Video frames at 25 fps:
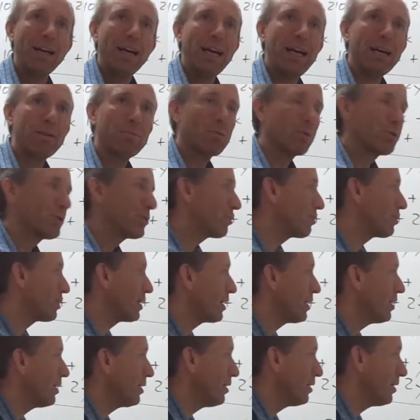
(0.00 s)
and we're certainly
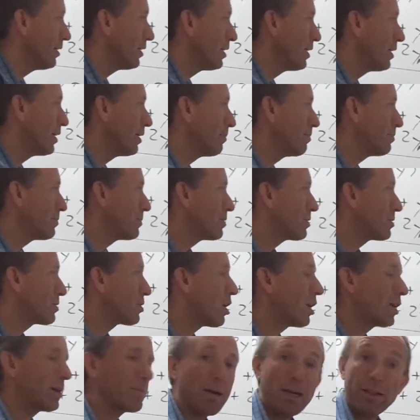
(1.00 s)
going to um,
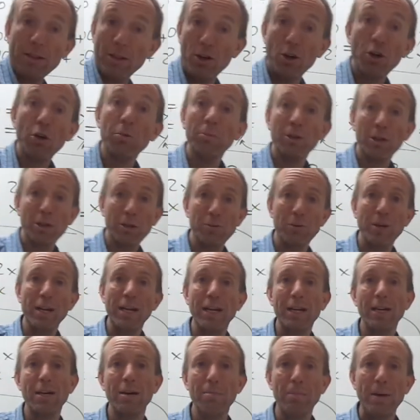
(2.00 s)
talk about the homework when I
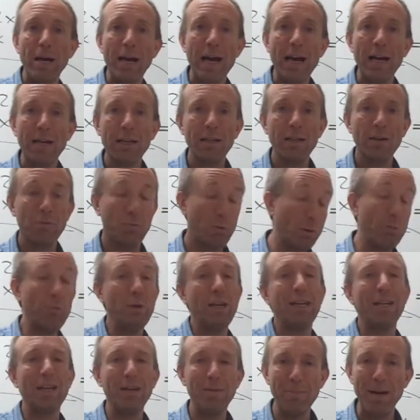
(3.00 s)
come back and when
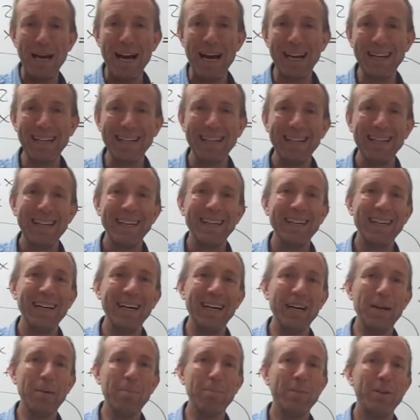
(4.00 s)
we come back
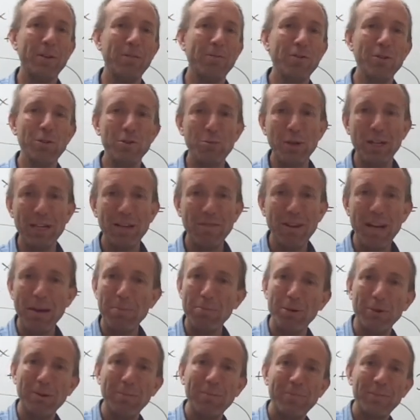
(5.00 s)
um, the first week of
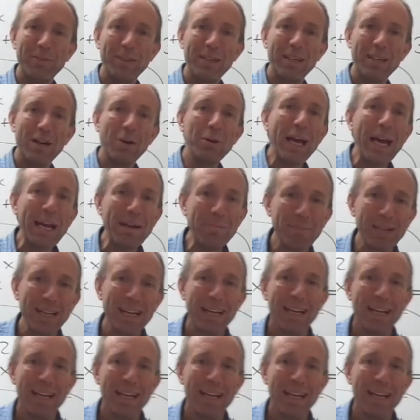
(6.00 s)
April. Okay,